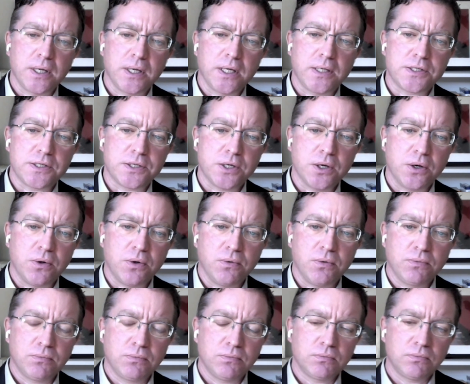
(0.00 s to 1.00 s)
And
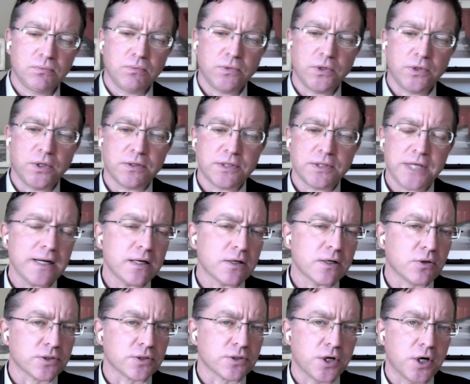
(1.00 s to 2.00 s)
so the
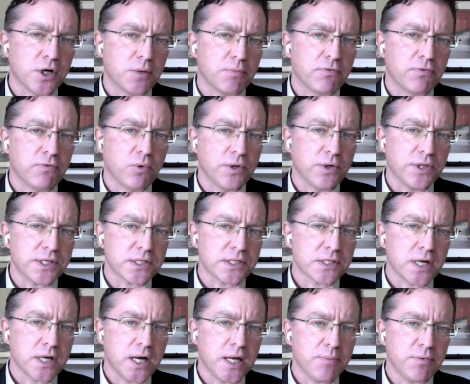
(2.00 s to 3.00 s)
technical term for this
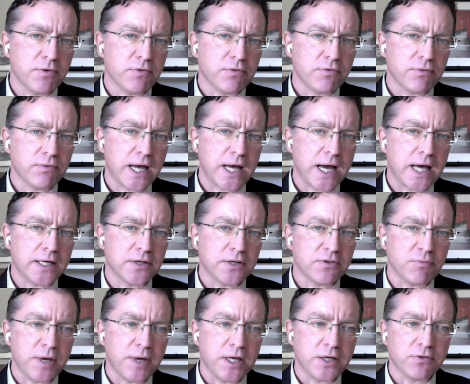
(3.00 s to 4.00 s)
type of
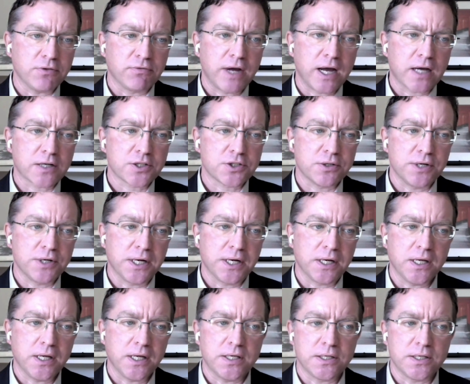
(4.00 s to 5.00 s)
additive
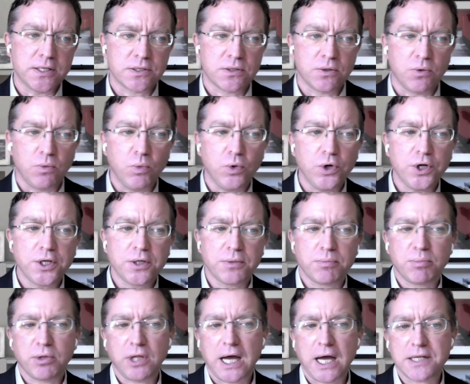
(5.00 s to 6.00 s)
manufacturing is wood
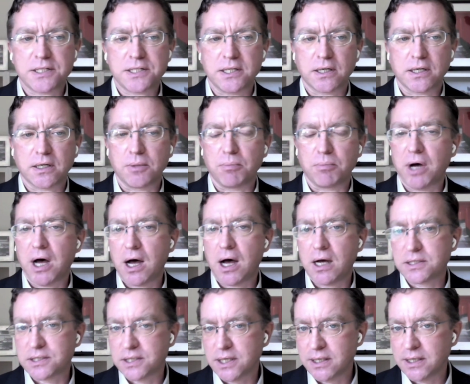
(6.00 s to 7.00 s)
plastic
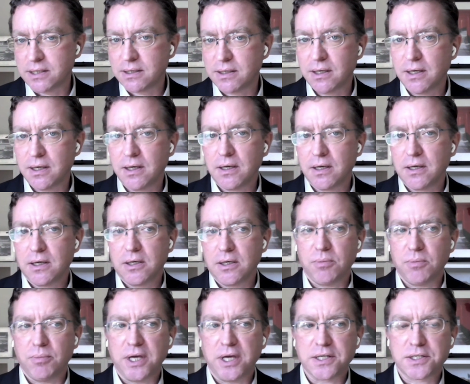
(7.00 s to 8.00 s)
composite
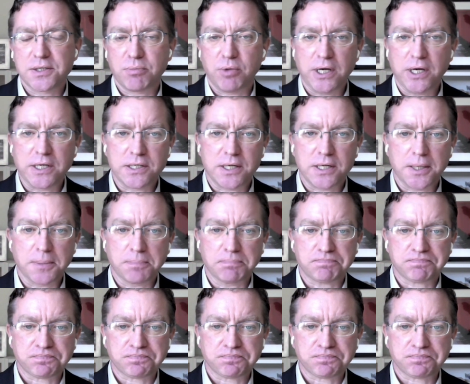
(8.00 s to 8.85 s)
based printing.